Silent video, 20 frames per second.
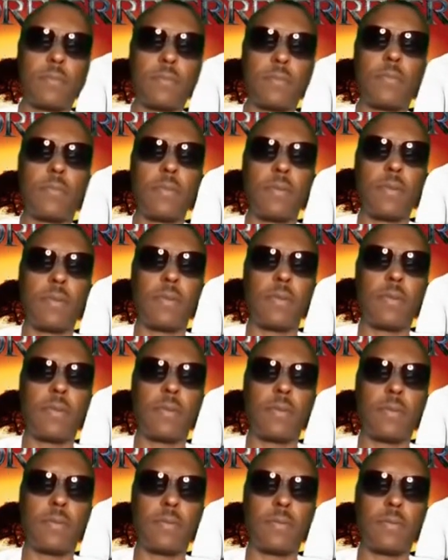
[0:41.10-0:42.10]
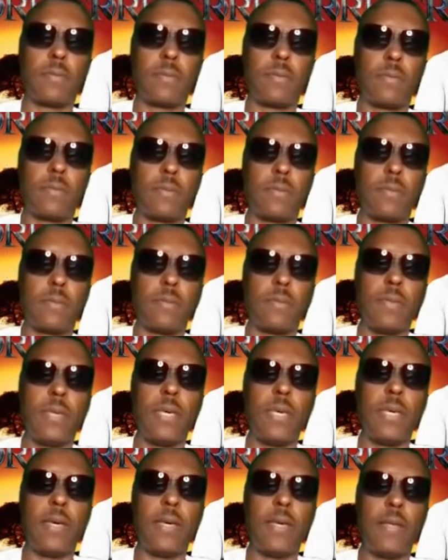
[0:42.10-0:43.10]

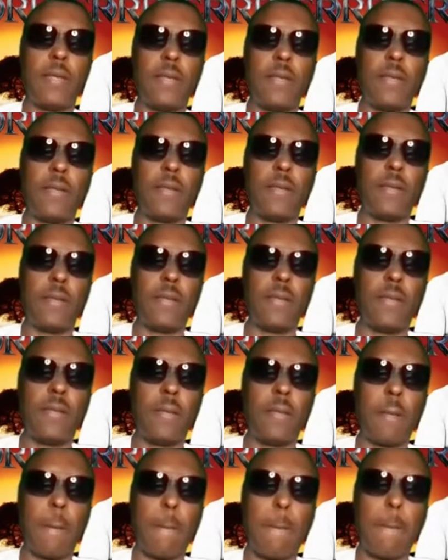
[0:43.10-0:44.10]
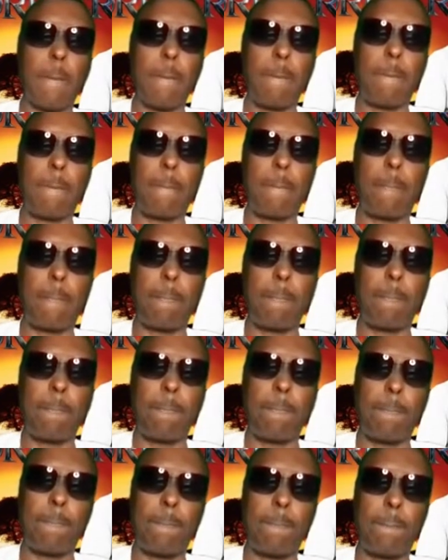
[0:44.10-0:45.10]

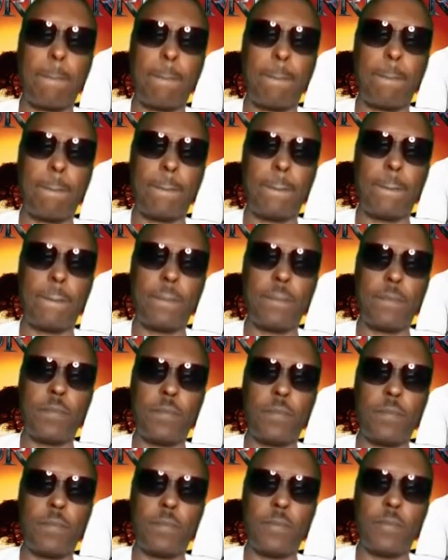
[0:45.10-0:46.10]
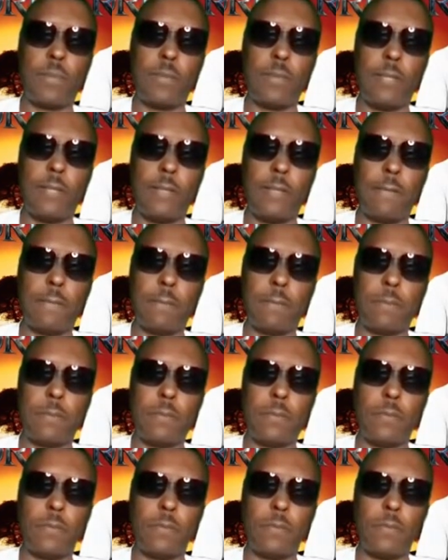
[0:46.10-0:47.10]

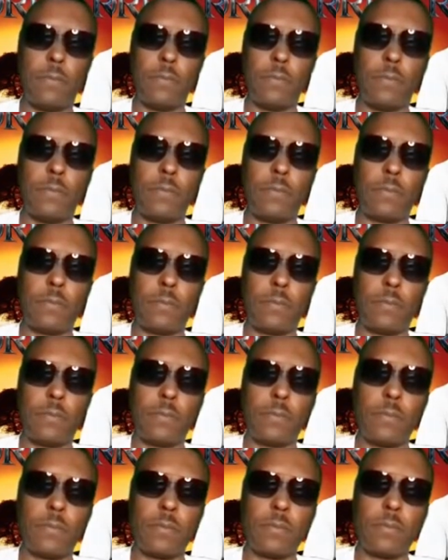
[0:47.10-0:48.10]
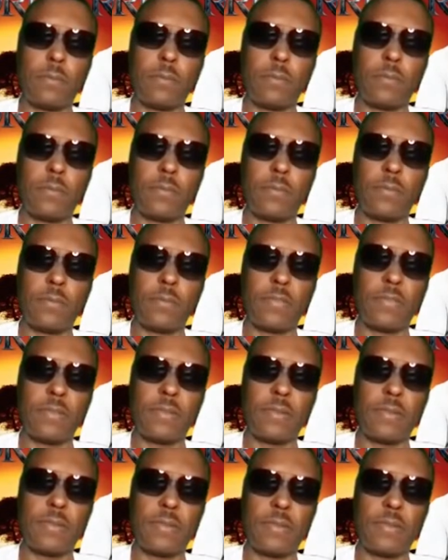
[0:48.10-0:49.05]
The person shown says nothing.